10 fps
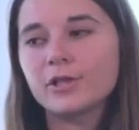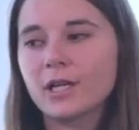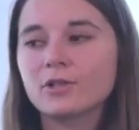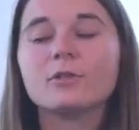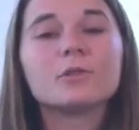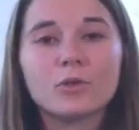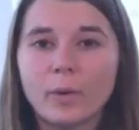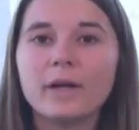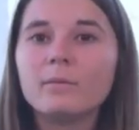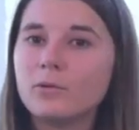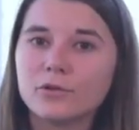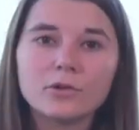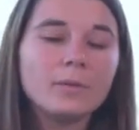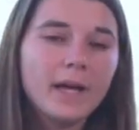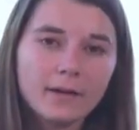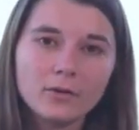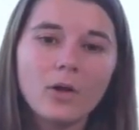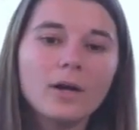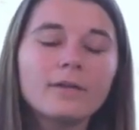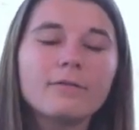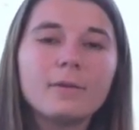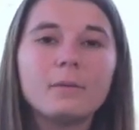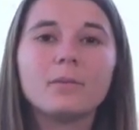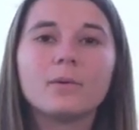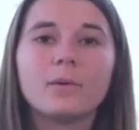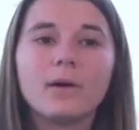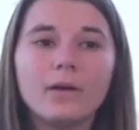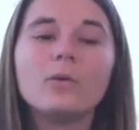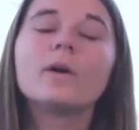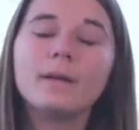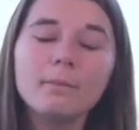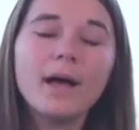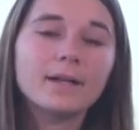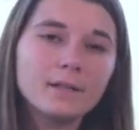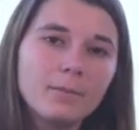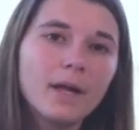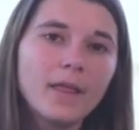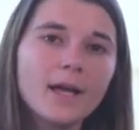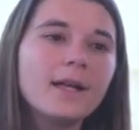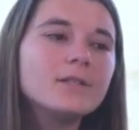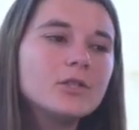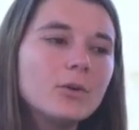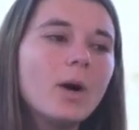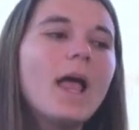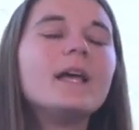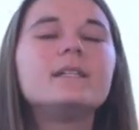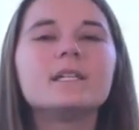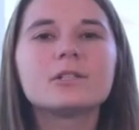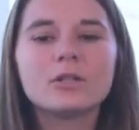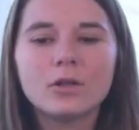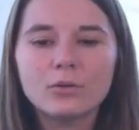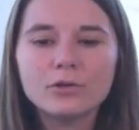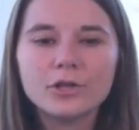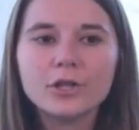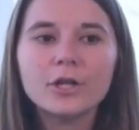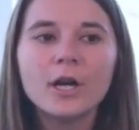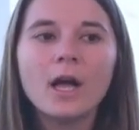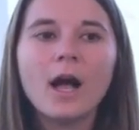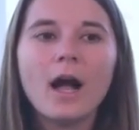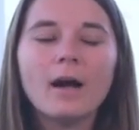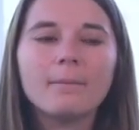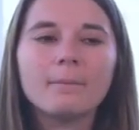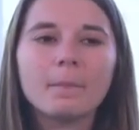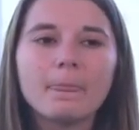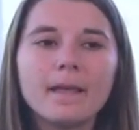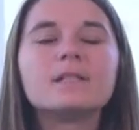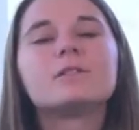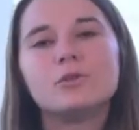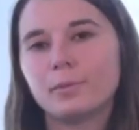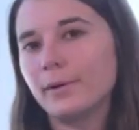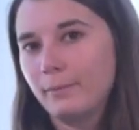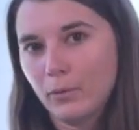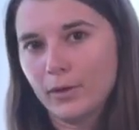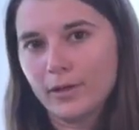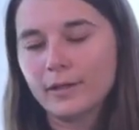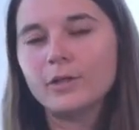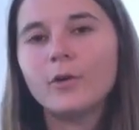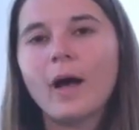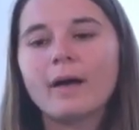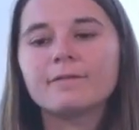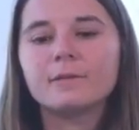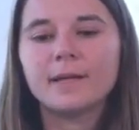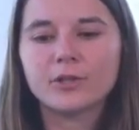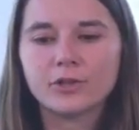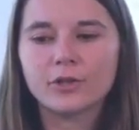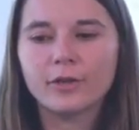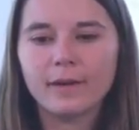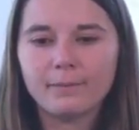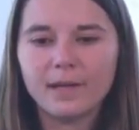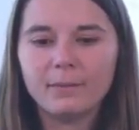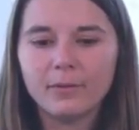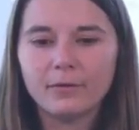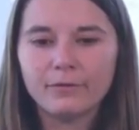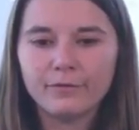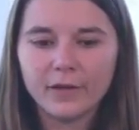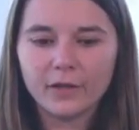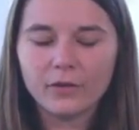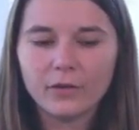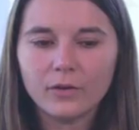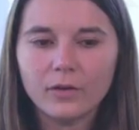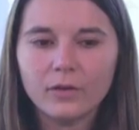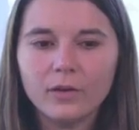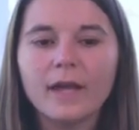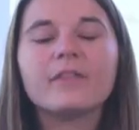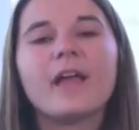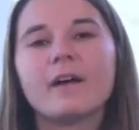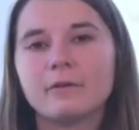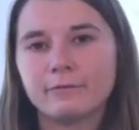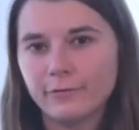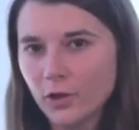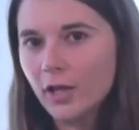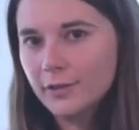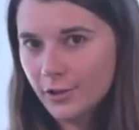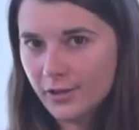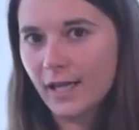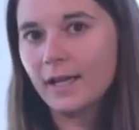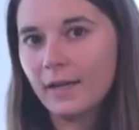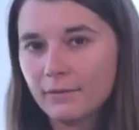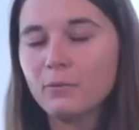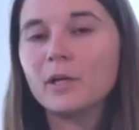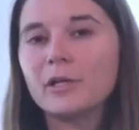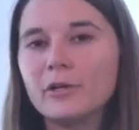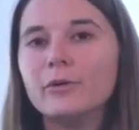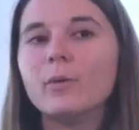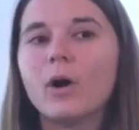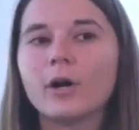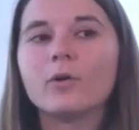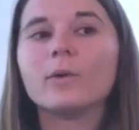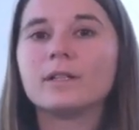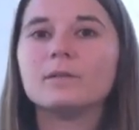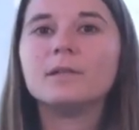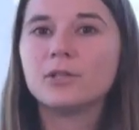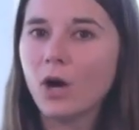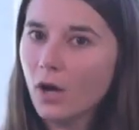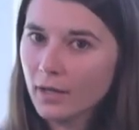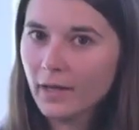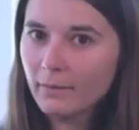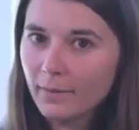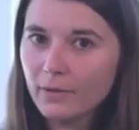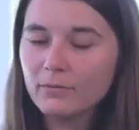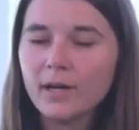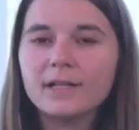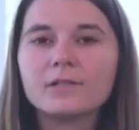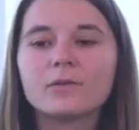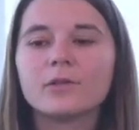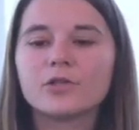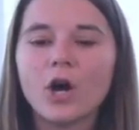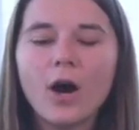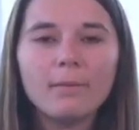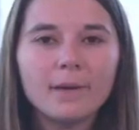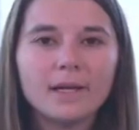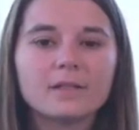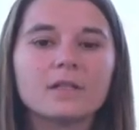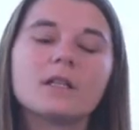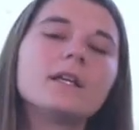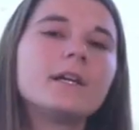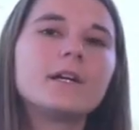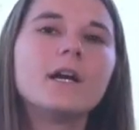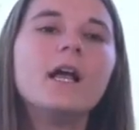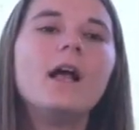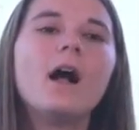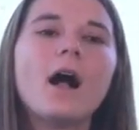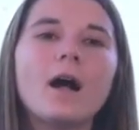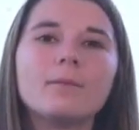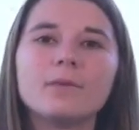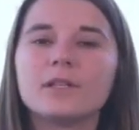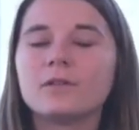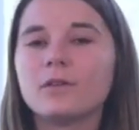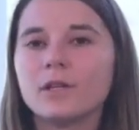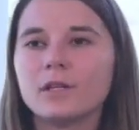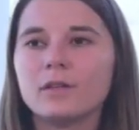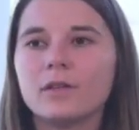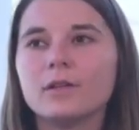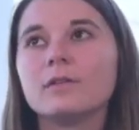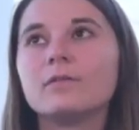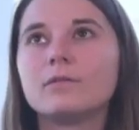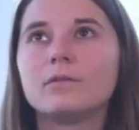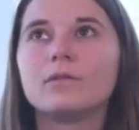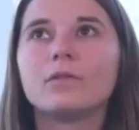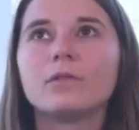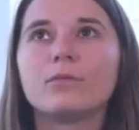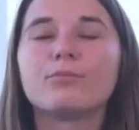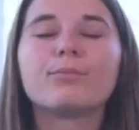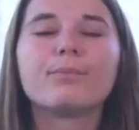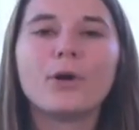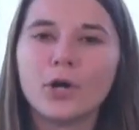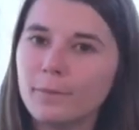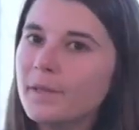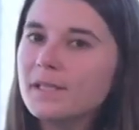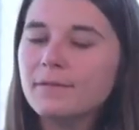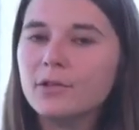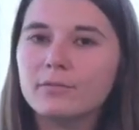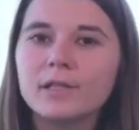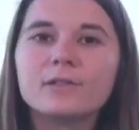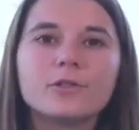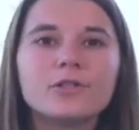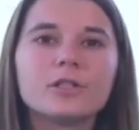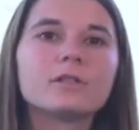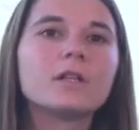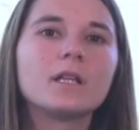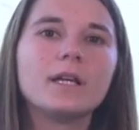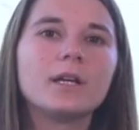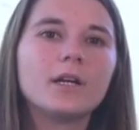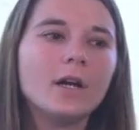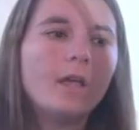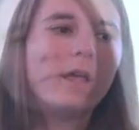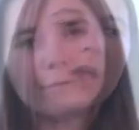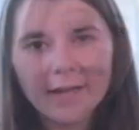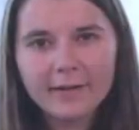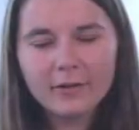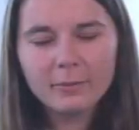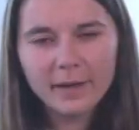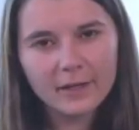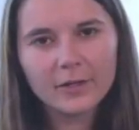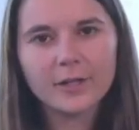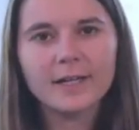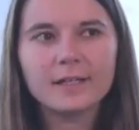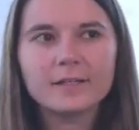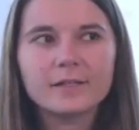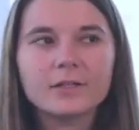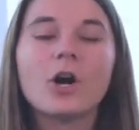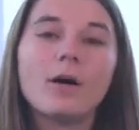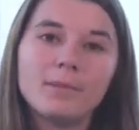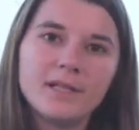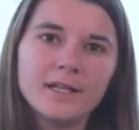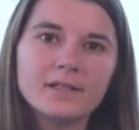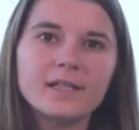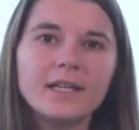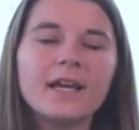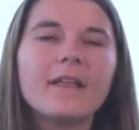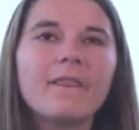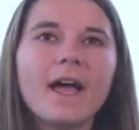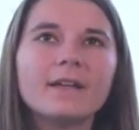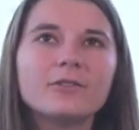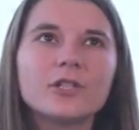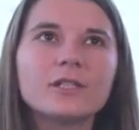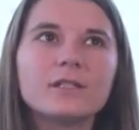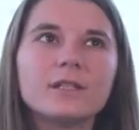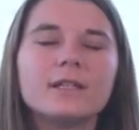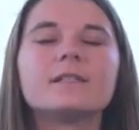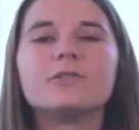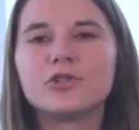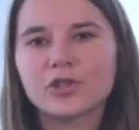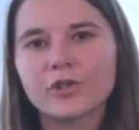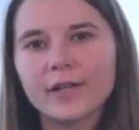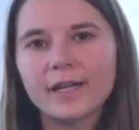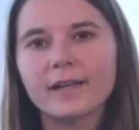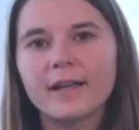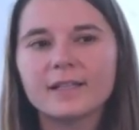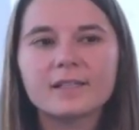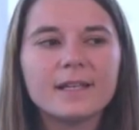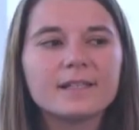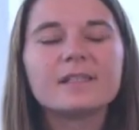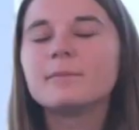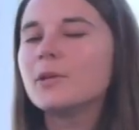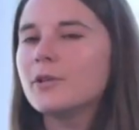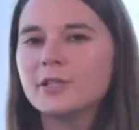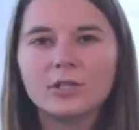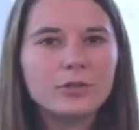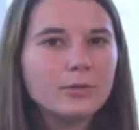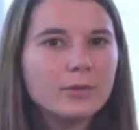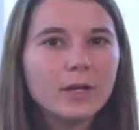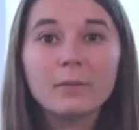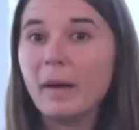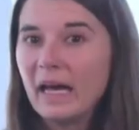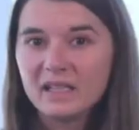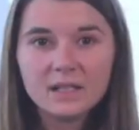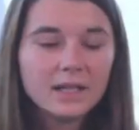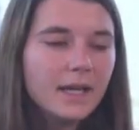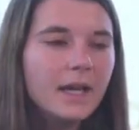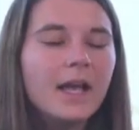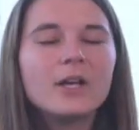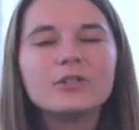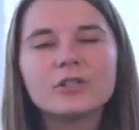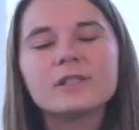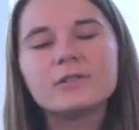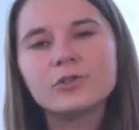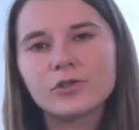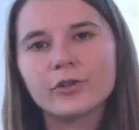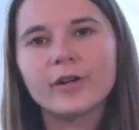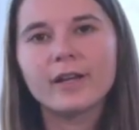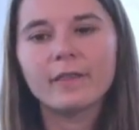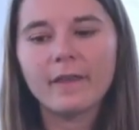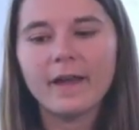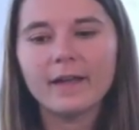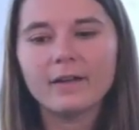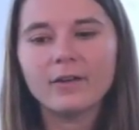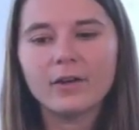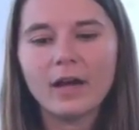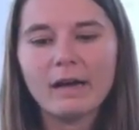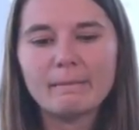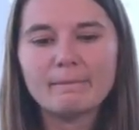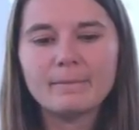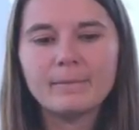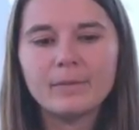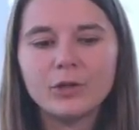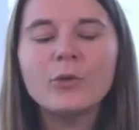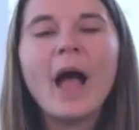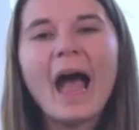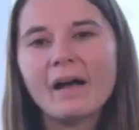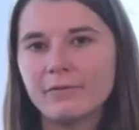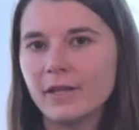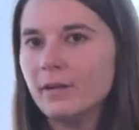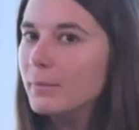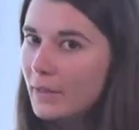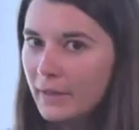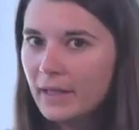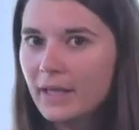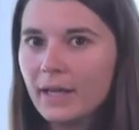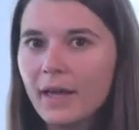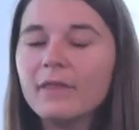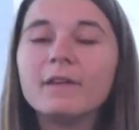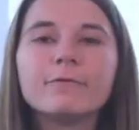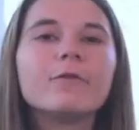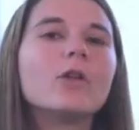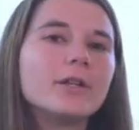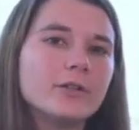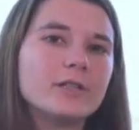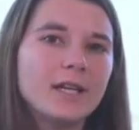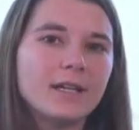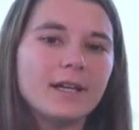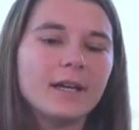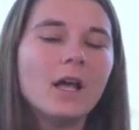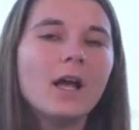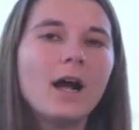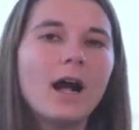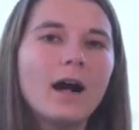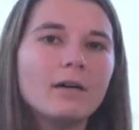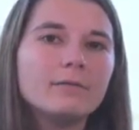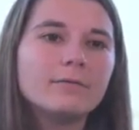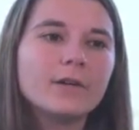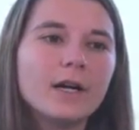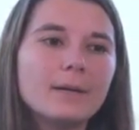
actually was quite emotional. We had a lot of people who were impacted by that. And so disclosure is super important. You have to make sure that people feel like they have a full understanding of what you are going to be talking about, right? So the topic is clear, the purpose of your research is clear. The final pillar is competency, and that just is ensuring, it's similar to capacity, just ensuring that you have the ability and the full understanding of